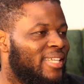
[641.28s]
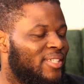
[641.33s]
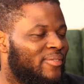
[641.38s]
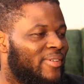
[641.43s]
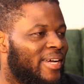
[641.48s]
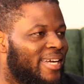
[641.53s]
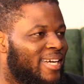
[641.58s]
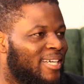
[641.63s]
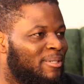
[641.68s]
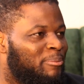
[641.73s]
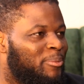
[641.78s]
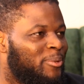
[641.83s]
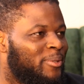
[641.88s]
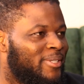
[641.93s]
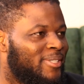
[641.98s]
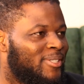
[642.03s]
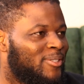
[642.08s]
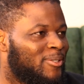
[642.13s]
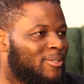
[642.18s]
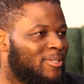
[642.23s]
leave, I can
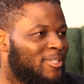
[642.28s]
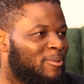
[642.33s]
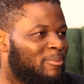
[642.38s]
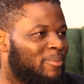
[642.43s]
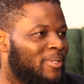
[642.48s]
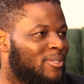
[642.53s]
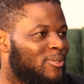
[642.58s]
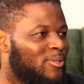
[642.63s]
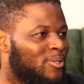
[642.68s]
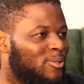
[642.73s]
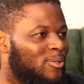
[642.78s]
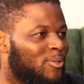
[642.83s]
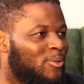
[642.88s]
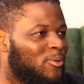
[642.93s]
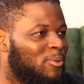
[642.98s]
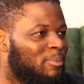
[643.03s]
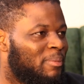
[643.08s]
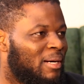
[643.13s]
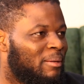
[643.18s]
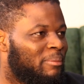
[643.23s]
put this place on
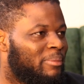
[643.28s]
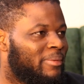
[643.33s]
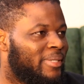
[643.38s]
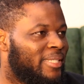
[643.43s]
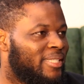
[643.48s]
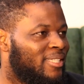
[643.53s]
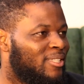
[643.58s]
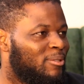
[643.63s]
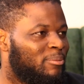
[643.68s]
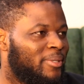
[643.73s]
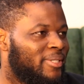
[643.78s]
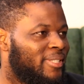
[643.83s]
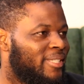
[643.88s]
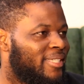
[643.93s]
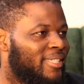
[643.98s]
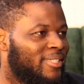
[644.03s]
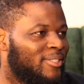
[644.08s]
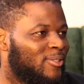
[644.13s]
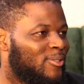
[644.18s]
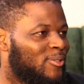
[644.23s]
Google Map, and anybody
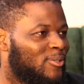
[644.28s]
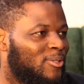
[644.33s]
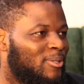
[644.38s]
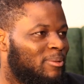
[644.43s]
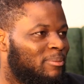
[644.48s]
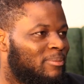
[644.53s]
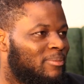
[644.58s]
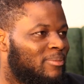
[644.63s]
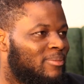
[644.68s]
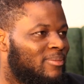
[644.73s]
can just come.